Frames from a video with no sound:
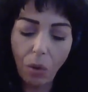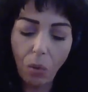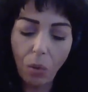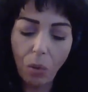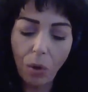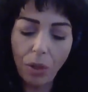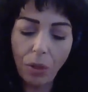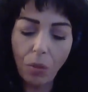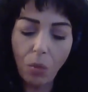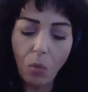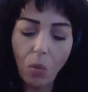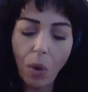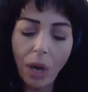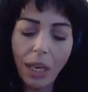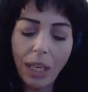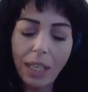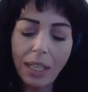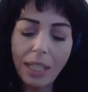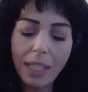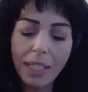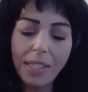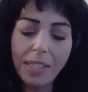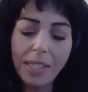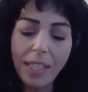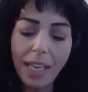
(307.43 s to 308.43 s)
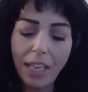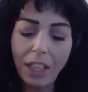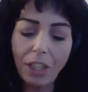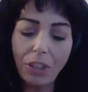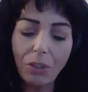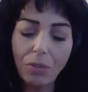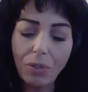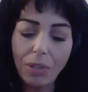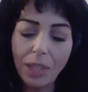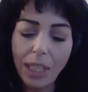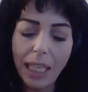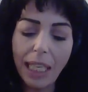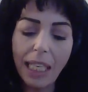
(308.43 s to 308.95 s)
with what it is that
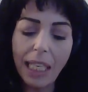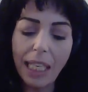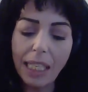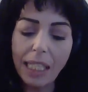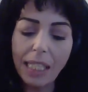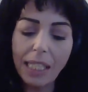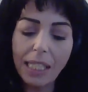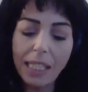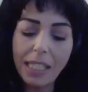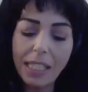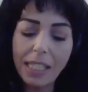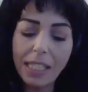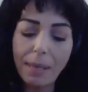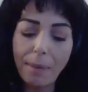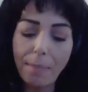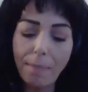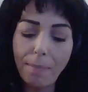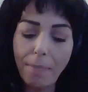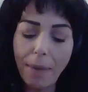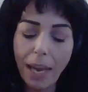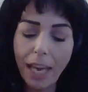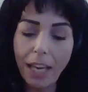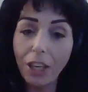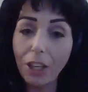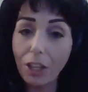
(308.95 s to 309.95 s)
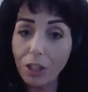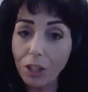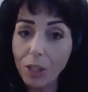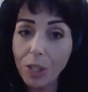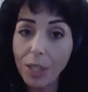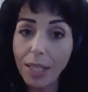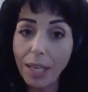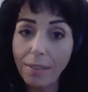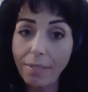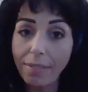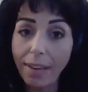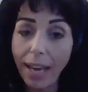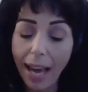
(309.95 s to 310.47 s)
you need to make
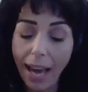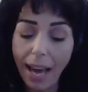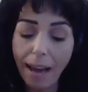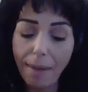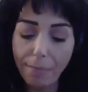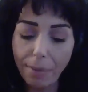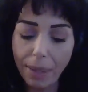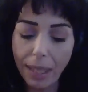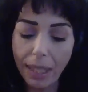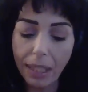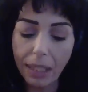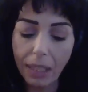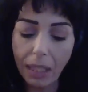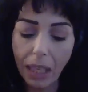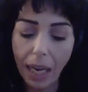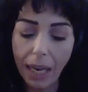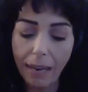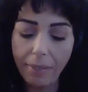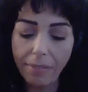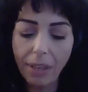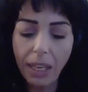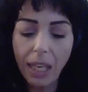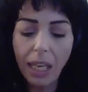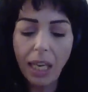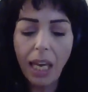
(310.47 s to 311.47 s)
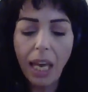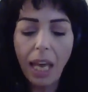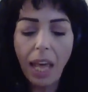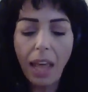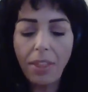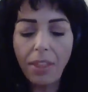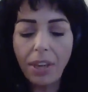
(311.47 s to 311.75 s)
yourself happy in life.